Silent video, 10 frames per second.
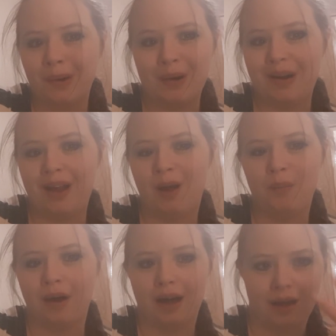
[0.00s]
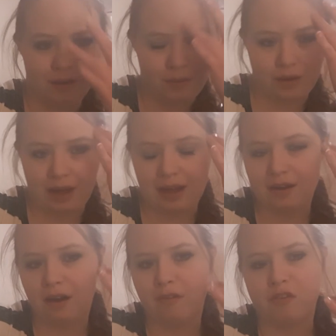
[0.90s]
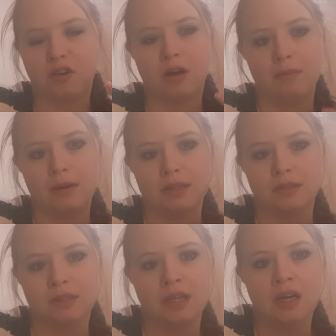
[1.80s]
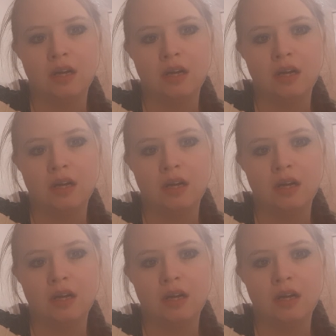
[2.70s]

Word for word: blowout, and half the time it's